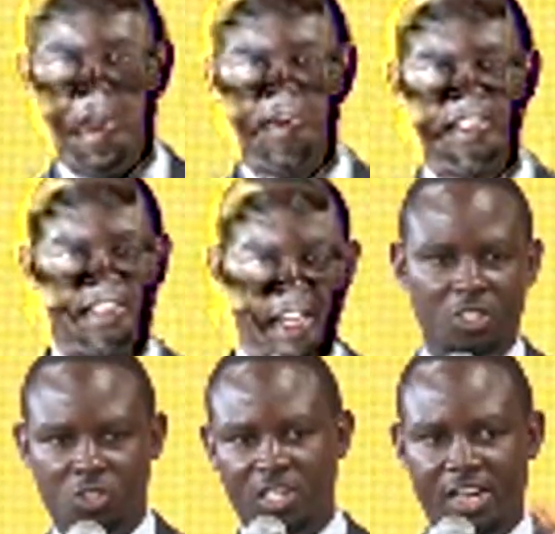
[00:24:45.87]
always
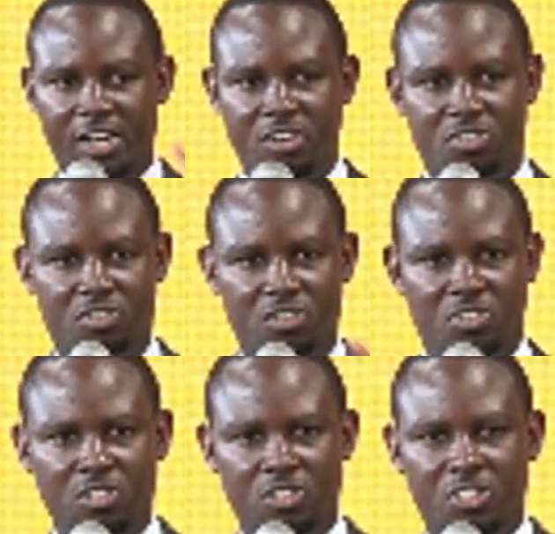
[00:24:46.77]
tells you that
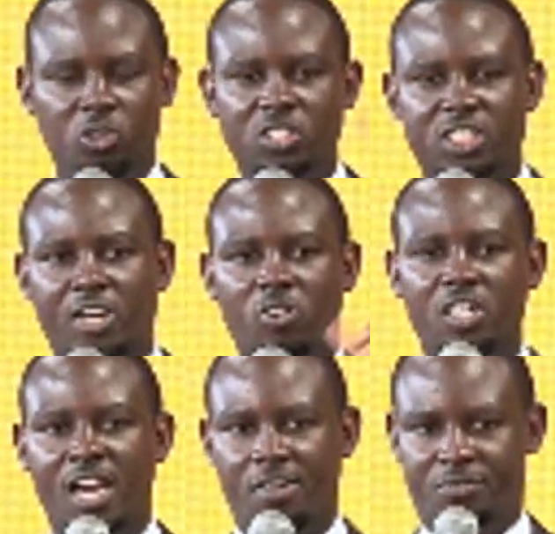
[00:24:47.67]
the resources
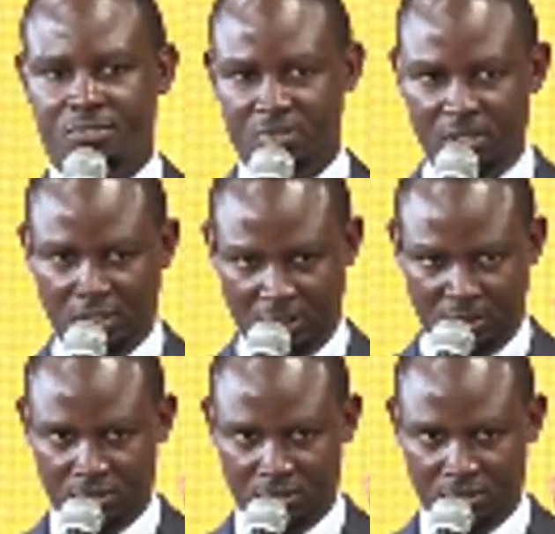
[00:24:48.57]
are not enough.